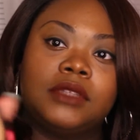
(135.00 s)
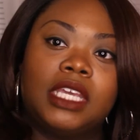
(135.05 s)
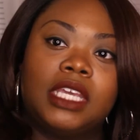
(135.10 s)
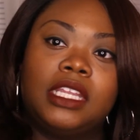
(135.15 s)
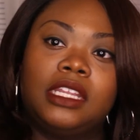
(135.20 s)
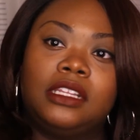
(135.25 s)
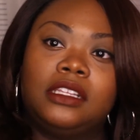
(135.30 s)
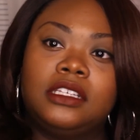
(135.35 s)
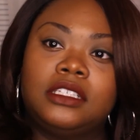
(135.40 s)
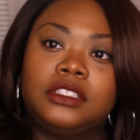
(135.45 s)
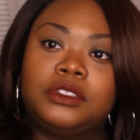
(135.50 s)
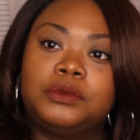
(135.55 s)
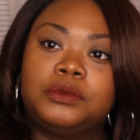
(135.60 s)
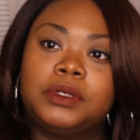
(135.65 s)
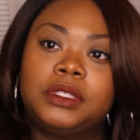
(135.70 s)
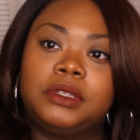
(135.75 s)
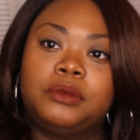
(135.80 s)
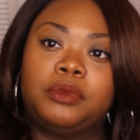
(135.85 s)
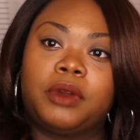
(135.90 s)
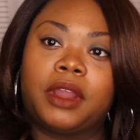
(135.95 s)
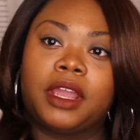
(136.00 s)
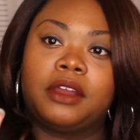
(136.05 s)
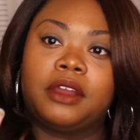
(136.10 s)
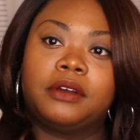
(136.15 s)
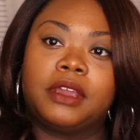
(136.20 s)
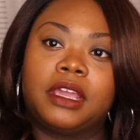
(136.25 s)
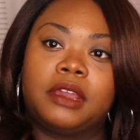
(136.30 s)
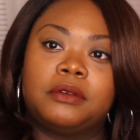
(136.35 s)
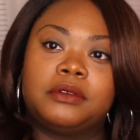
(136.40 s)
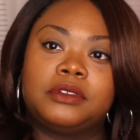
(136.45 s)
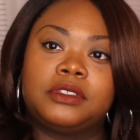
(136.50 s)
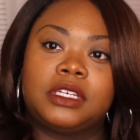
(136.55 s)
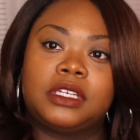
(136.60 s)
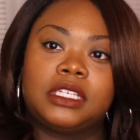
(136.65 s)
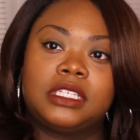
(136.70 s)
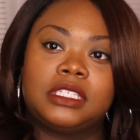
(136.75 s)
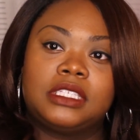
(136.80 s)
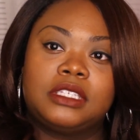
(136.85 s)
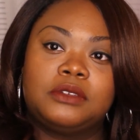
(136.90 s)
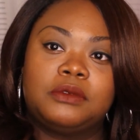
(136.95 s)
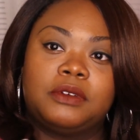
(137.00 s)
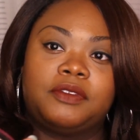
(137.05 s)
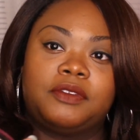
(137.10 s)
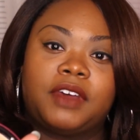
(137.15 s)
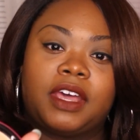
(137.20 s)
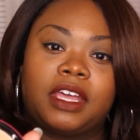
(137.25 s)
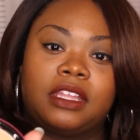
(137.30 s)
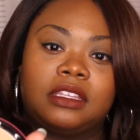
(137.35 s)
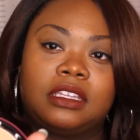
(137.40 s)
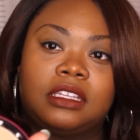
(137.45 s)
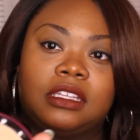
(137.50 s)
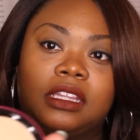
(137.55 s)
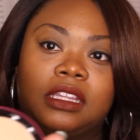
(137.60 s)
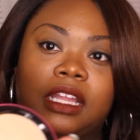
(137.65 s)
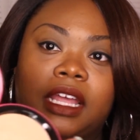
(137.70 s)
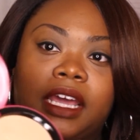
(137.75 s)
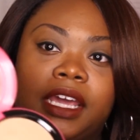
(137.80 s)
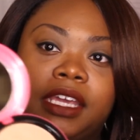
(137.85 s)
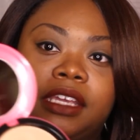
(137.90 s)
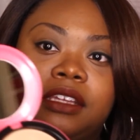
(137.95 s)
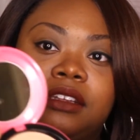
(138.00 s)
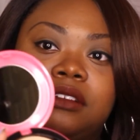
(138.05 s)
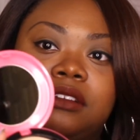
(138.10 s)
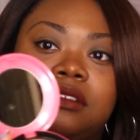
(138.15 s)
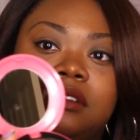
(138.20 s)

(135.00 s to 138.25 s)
And it looks really bright on camera. I'm trying to see without the light